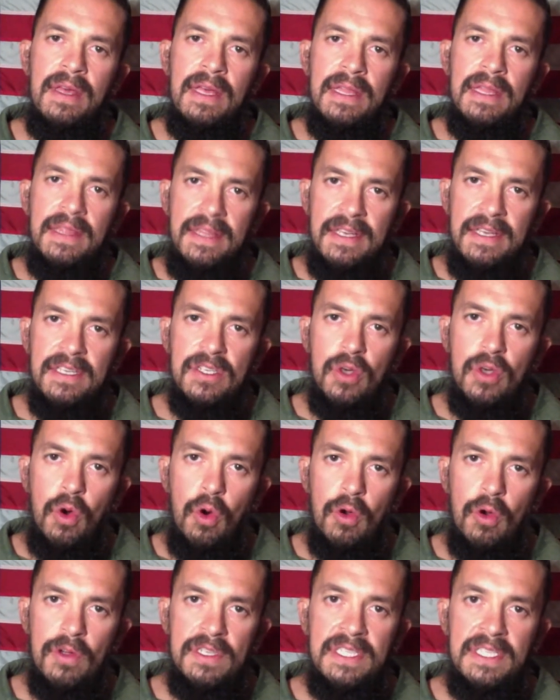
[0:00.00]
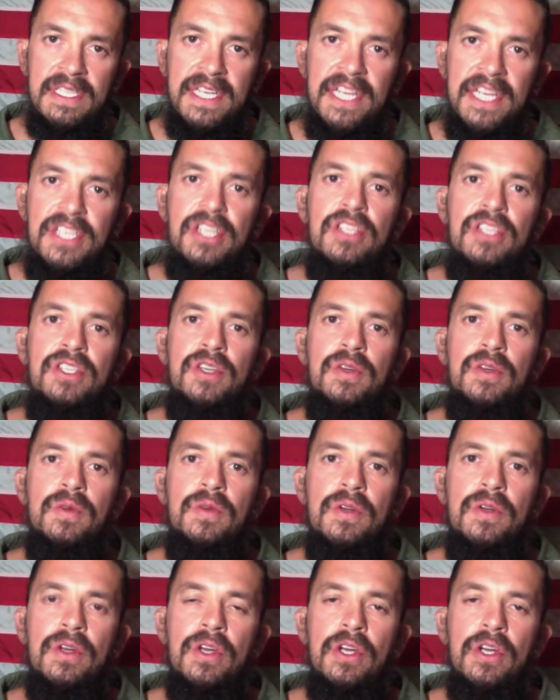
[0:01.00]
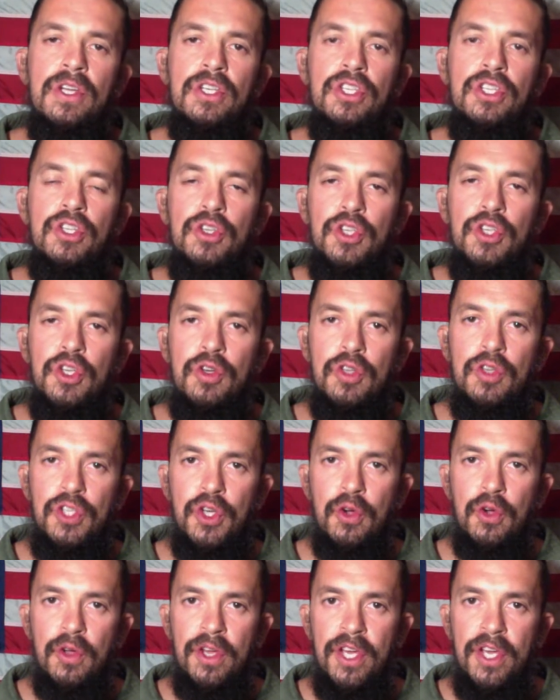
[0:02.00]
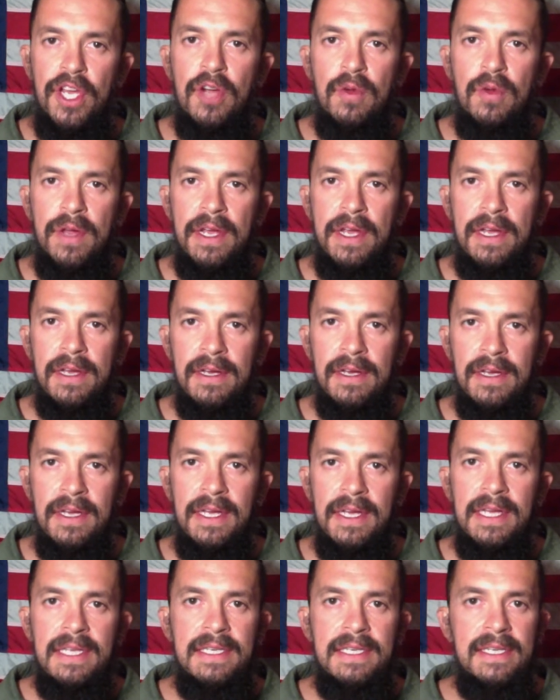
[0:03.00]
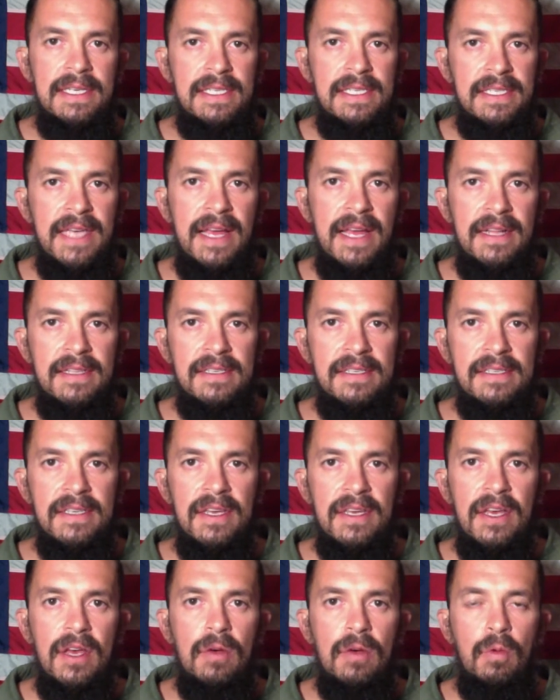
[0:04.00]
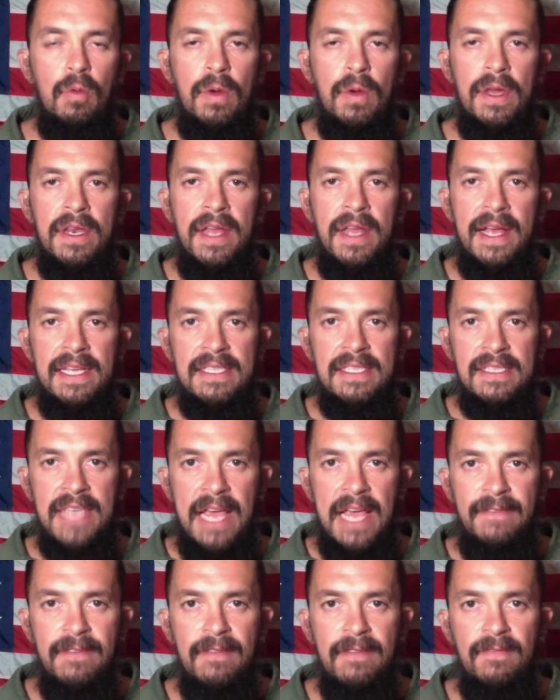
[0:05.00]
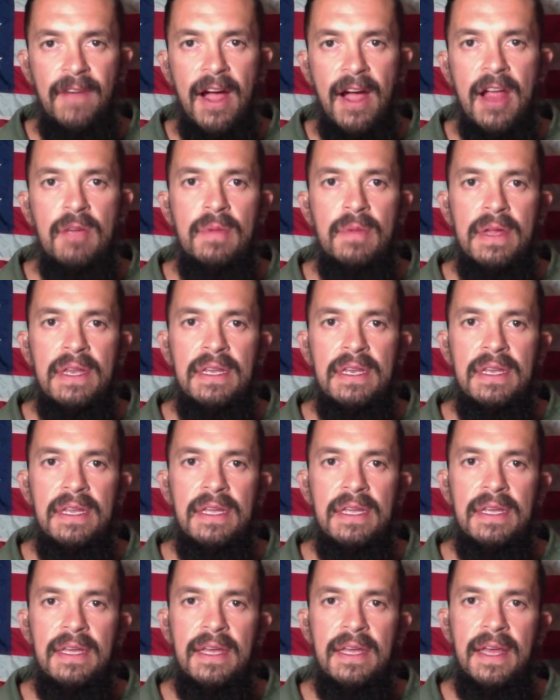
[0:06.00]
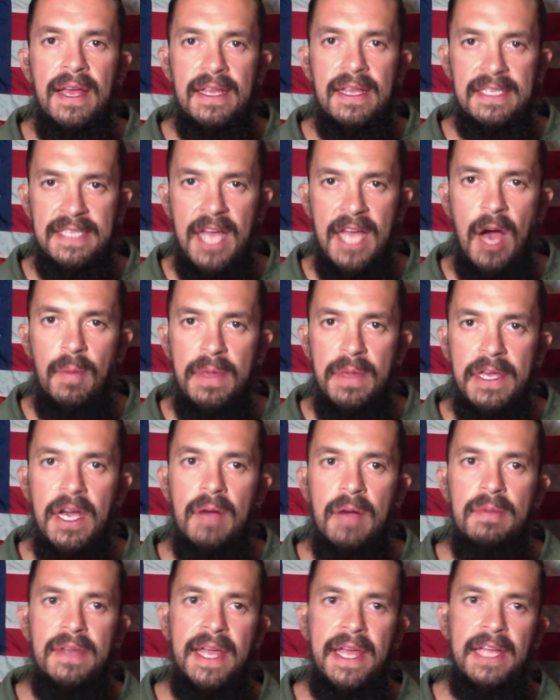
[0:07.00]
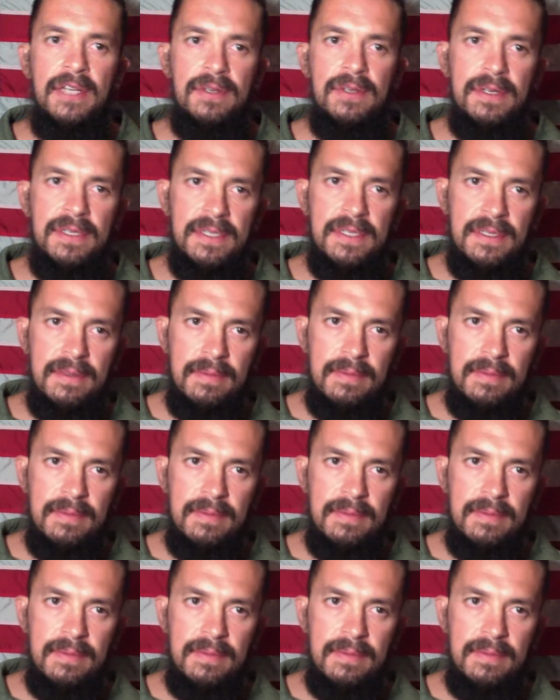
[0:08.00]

This course teaches you to use your hearing to sense when a safe environment has now become dangerous.